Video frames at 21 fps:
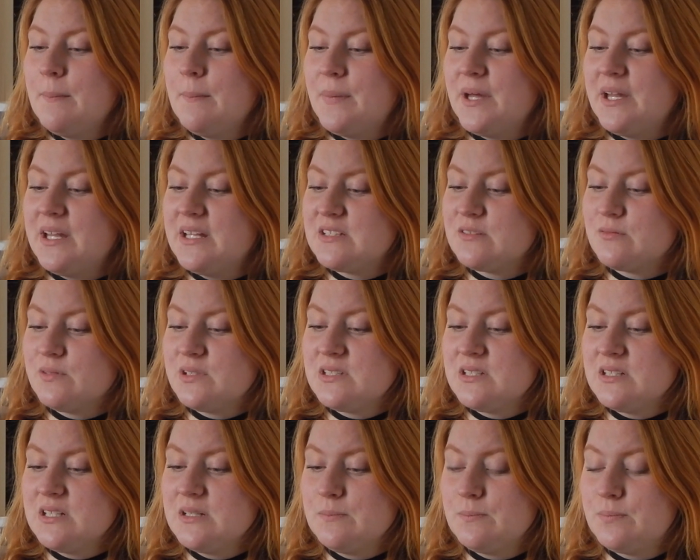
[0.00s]
but it's
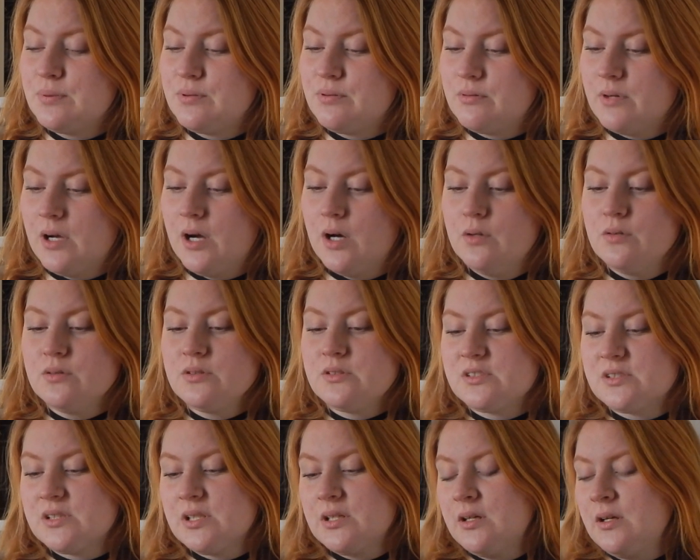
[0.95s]
written in
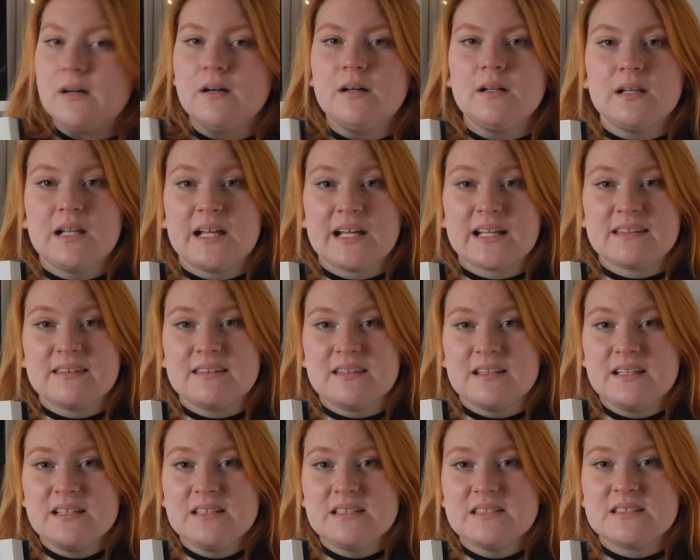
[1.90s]
prose like
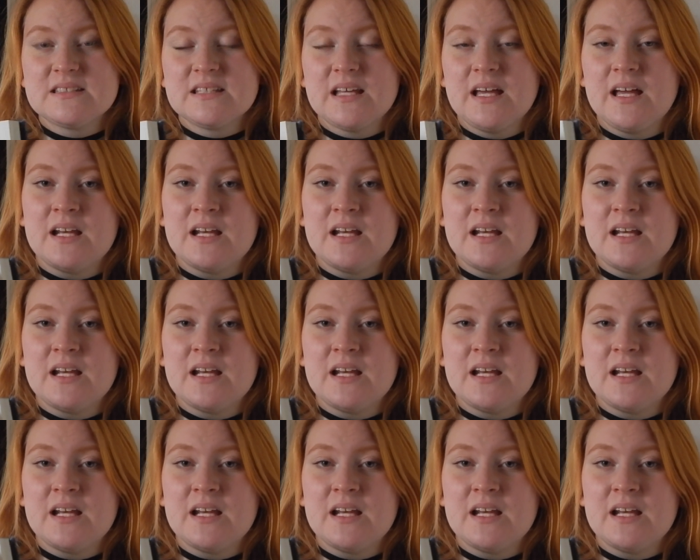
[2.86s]
this,